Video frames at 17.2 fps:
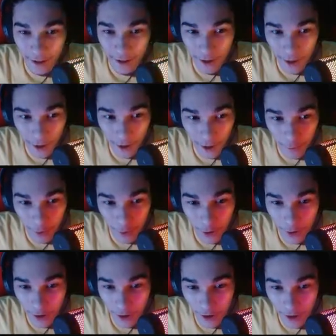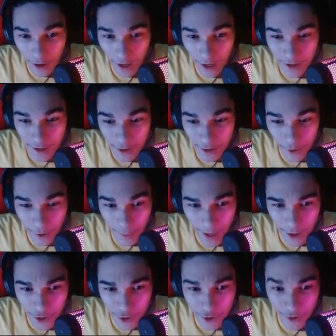Alright, well, uh, how's it going,
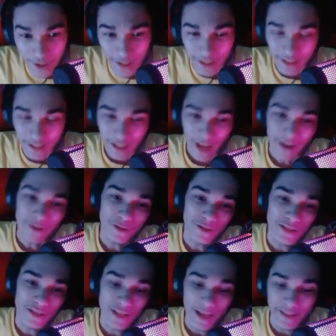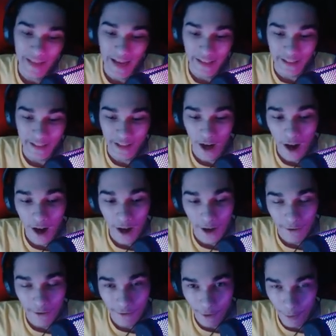manager? He kind of looks like that
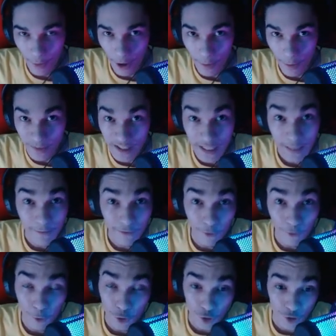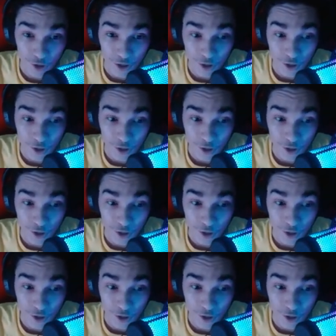guy from, um, Team Fortress